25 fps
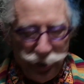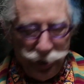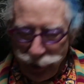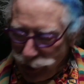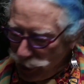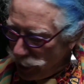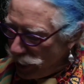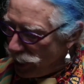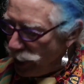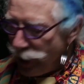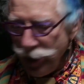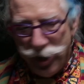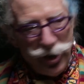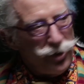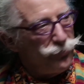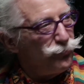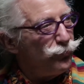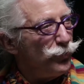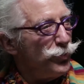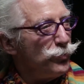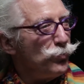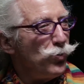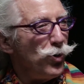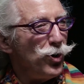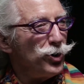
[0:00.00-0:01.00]
if
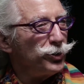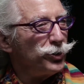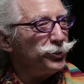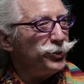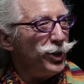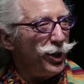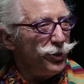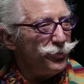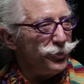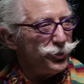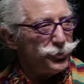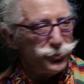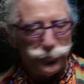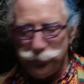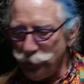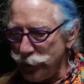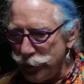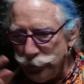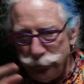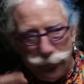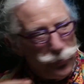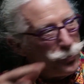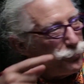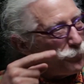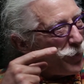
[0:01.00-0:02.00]
we walk down the
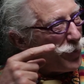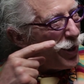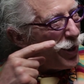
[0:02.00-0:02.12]
street, when